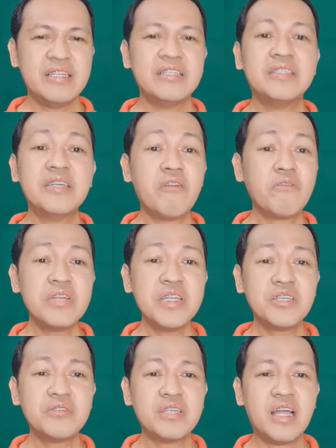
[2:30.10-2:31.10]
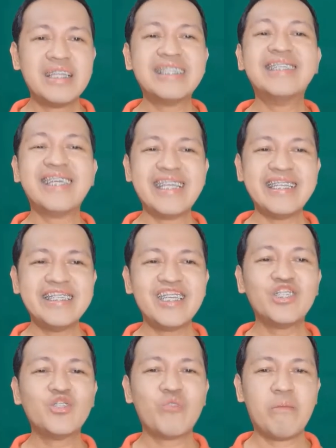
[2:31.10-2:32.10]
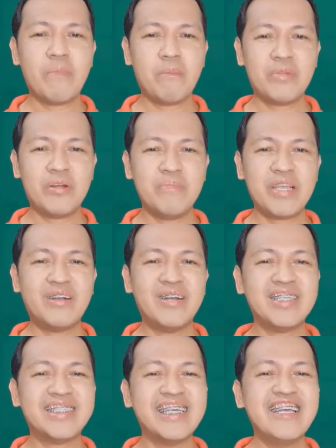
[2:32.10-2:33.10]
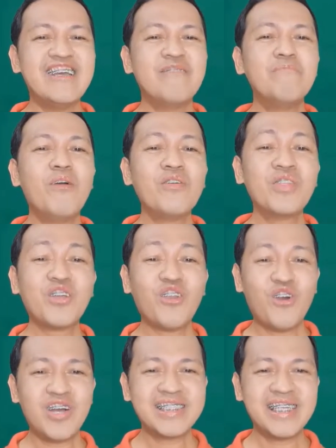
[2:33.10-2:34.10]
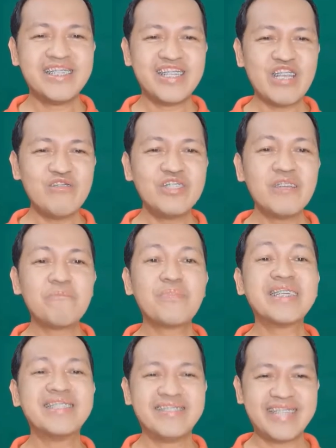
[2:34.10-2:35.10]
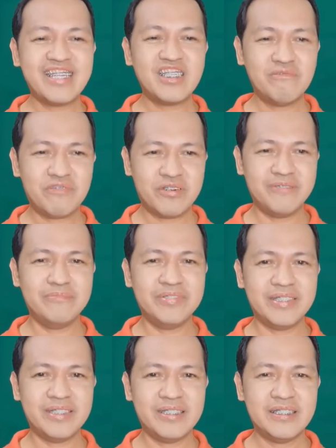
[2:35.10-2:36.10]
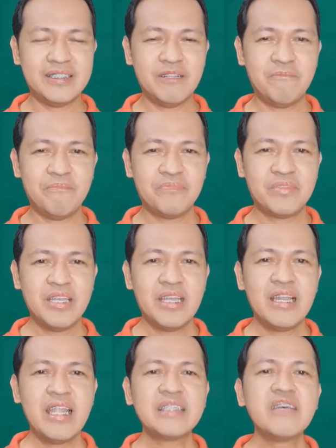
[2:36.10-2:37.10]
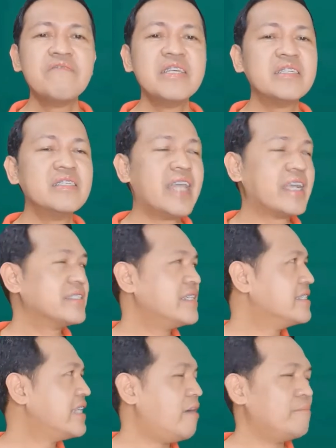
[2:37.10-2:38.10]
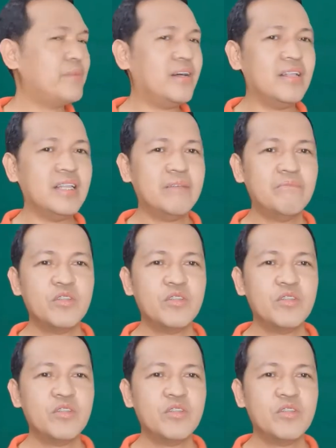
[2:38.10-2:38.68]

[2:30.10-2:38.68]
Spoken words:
Zero conditional is the easiest to remember because both clauses use present tense verbs. Let's have this next example.